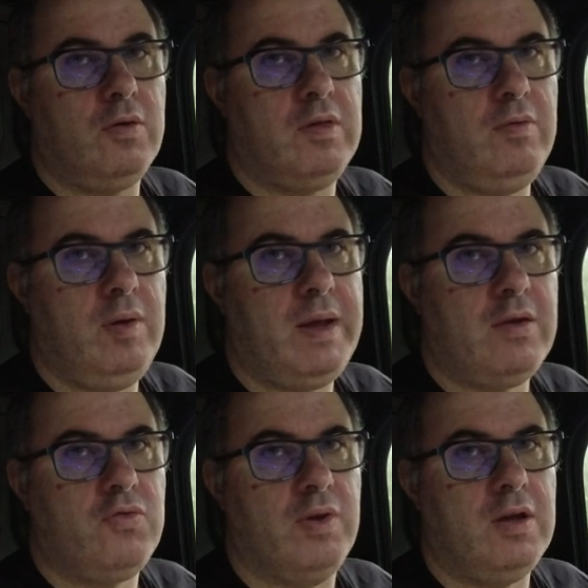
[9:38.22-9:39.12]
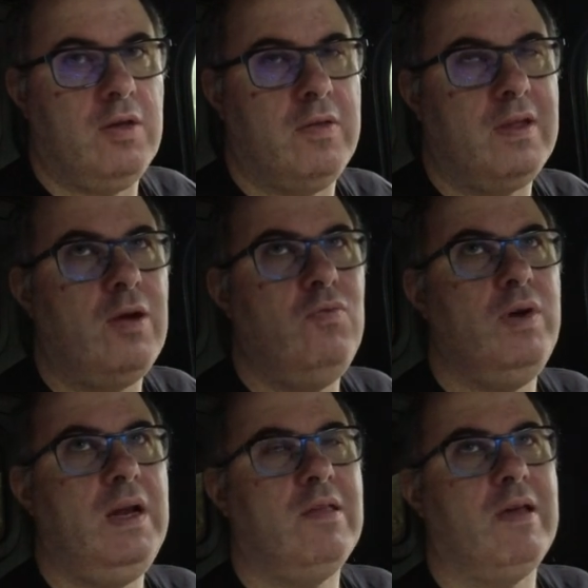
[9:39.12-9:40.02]
auxiliary battery, because they don't
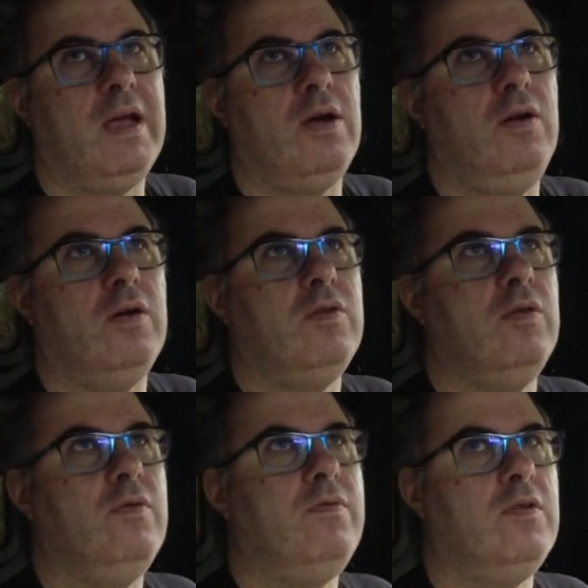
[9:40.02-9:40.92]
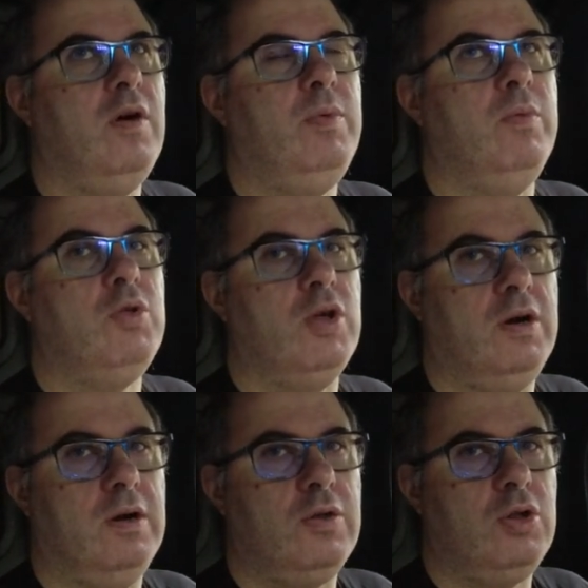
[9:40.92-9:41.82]
really take a lot of top-up
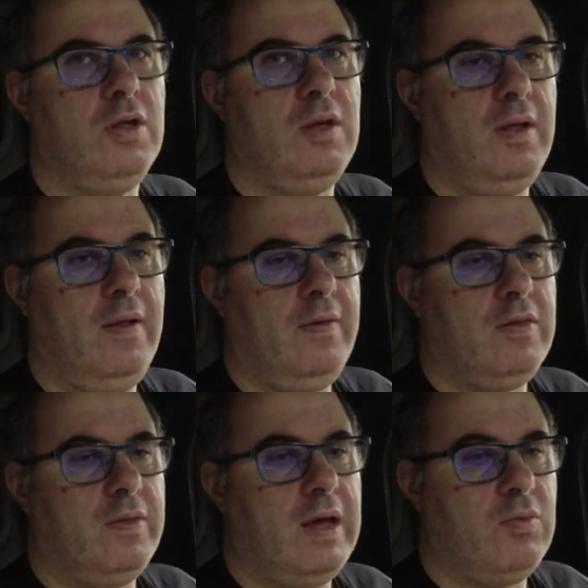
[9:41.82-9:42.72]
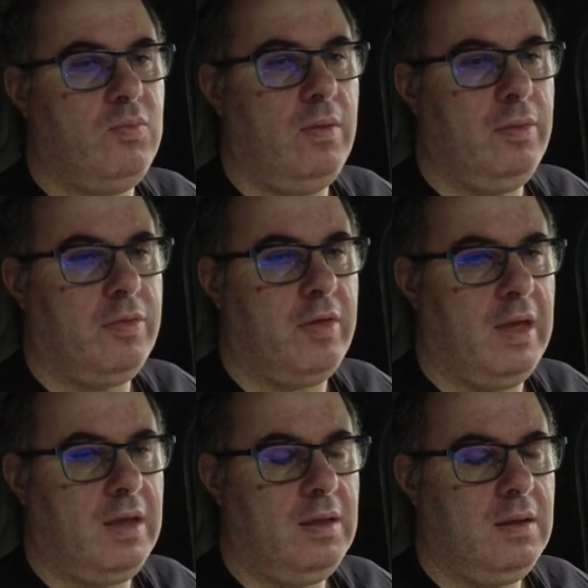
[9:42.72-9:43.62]
charge. So that's one
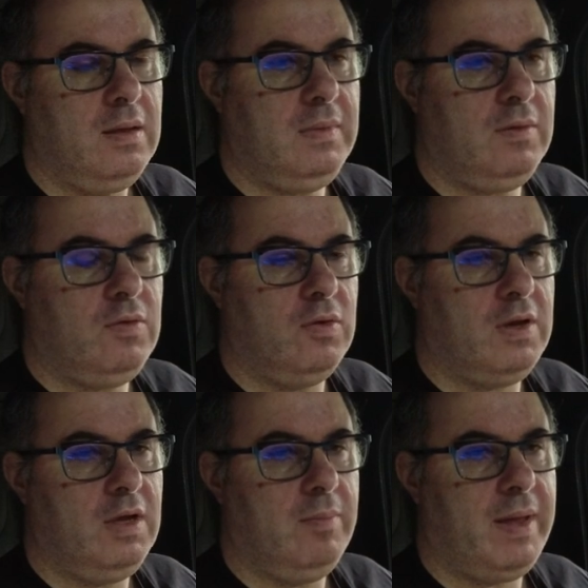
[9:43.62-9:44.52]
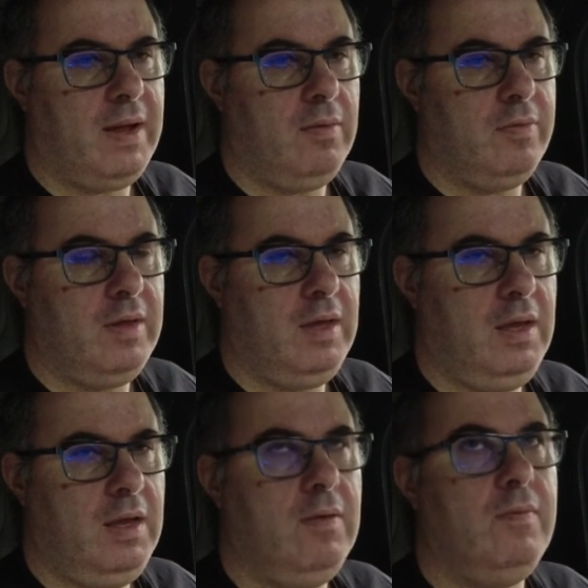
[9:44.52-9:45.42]
thing. Talking about
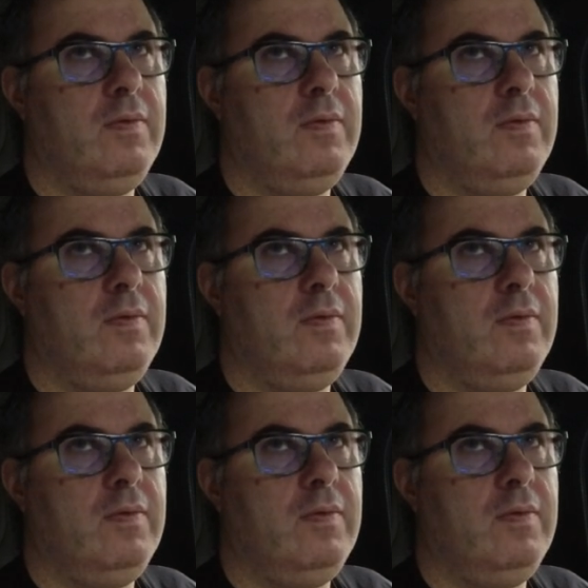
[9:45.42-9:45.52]
the